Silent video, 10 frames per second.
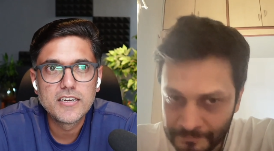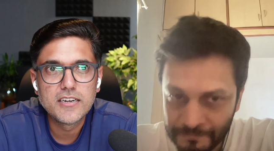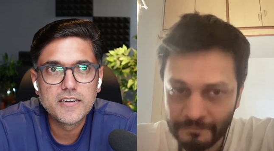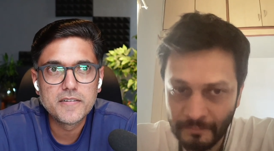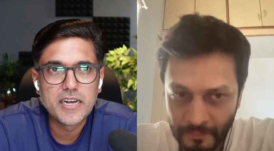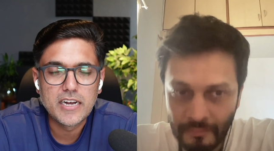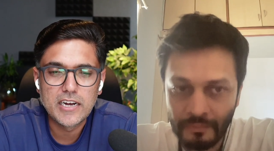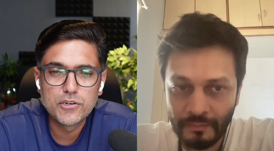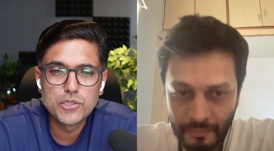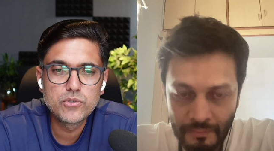Speaker 1: uh, how
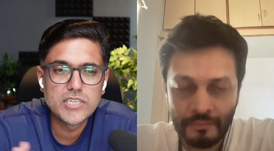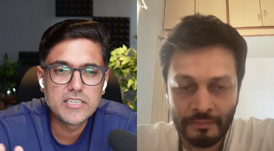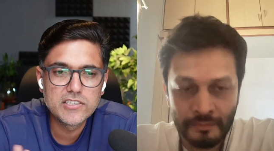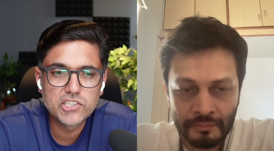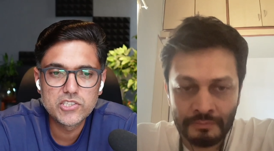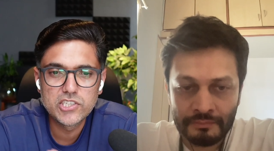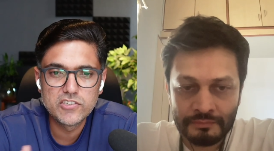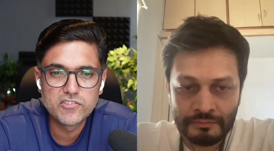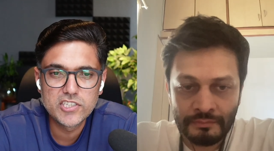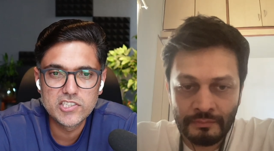do you think the
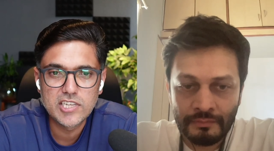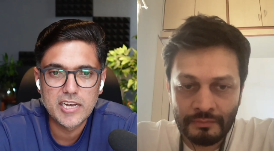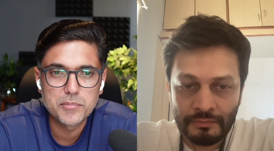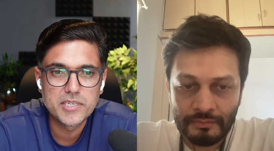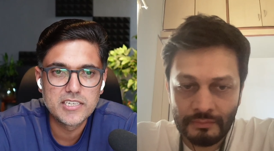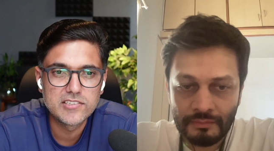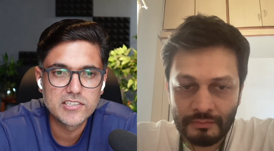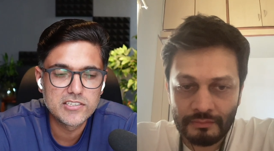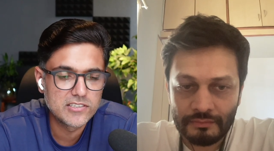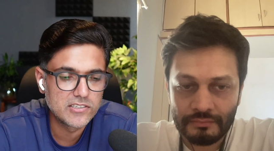shift is happening is
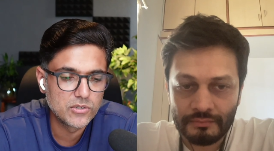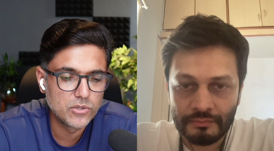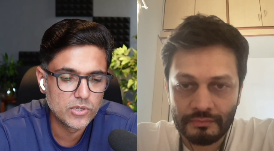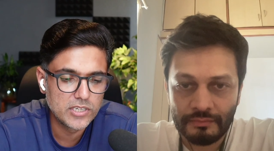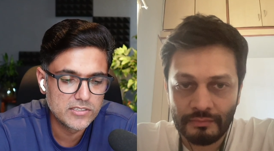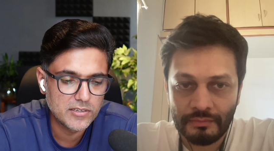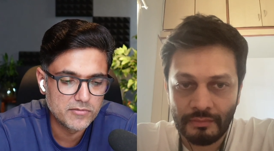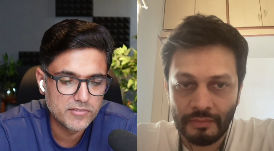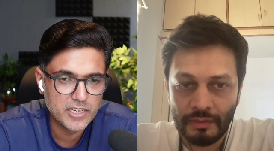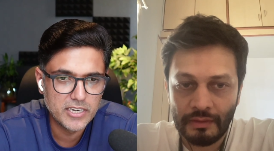it going
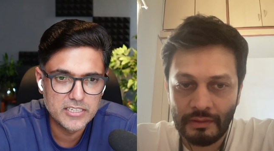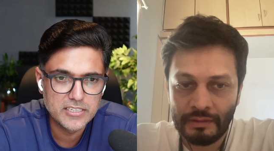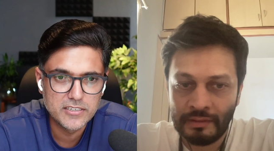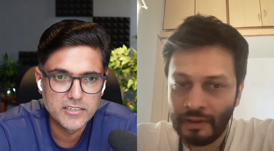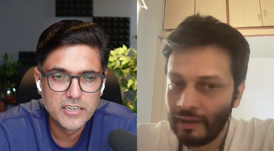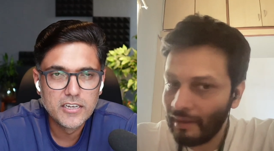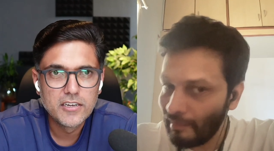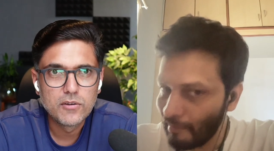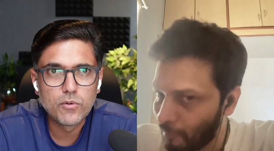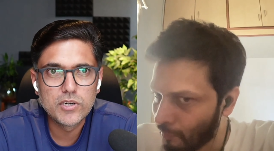somewhere like
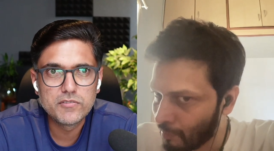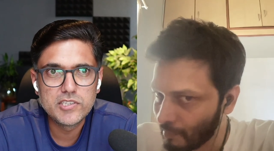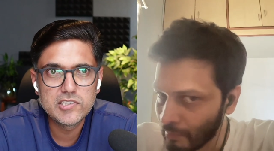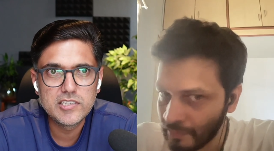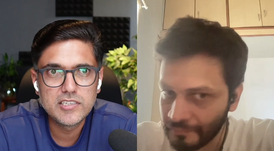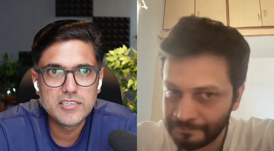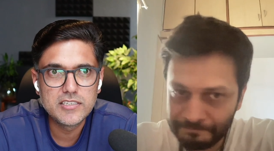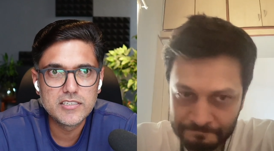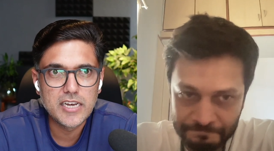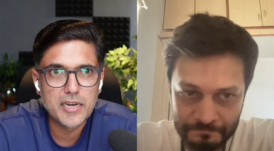what we see
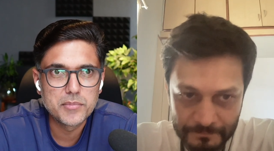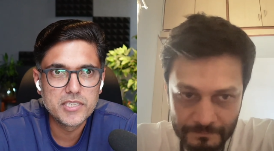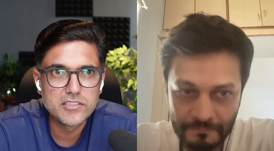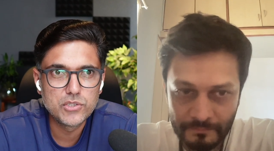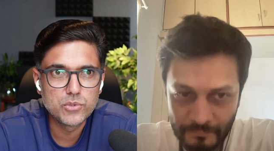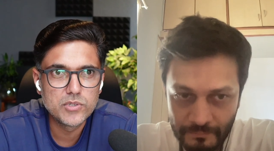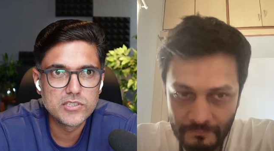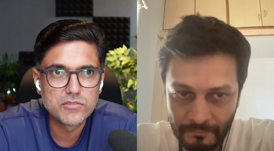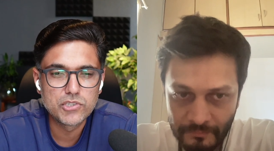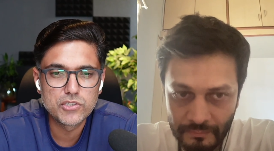happening in the
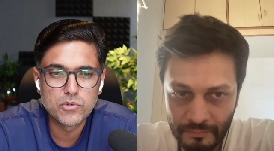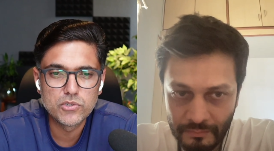us which is more